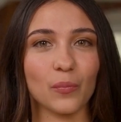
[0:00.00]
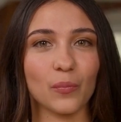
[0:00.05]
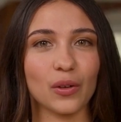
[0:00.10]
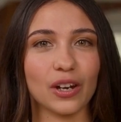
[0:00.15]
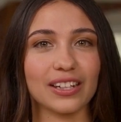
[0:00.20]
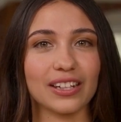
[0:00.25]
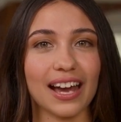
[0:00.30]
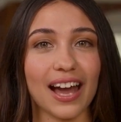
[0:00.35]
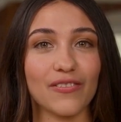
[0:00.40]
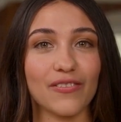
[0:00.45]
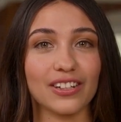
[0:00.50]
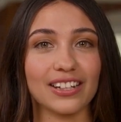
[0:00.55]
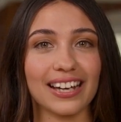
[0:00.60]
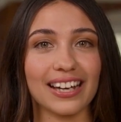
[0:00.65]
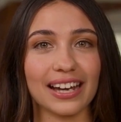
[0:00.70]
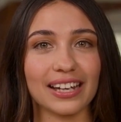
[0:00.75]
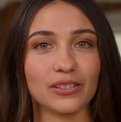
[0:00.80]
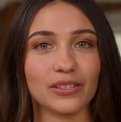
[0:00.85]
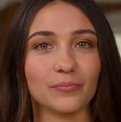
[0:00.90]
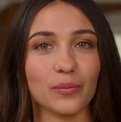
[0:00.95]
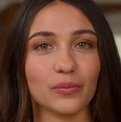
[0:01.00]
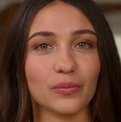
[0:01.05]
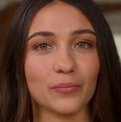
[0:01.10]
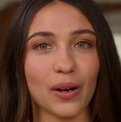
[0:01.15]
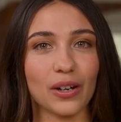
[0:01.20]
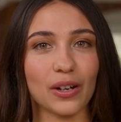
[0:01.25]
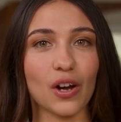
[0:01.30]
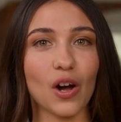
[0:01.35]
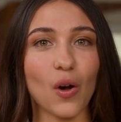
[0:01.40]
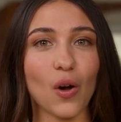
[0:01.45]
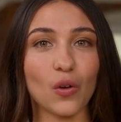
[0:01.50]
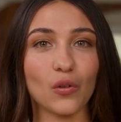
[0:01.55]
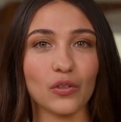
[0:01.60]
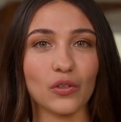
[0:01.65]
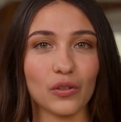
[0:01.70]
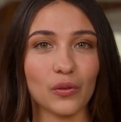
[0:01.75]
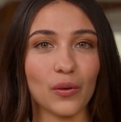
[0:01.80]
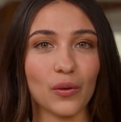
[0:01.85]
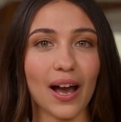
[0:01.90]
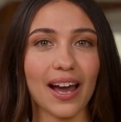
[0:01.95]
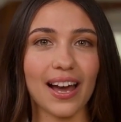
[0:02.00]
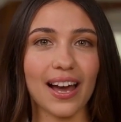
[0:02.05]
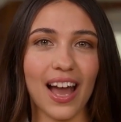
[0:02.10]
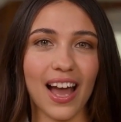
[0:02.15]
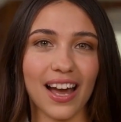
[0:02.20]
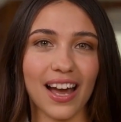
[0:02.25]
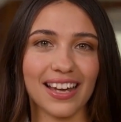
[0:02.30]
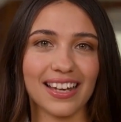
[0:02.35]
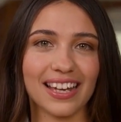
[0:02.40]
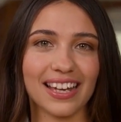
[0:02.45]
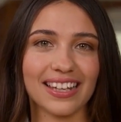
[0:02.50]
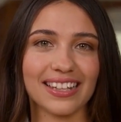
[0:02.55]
Because every site is built by code through AI,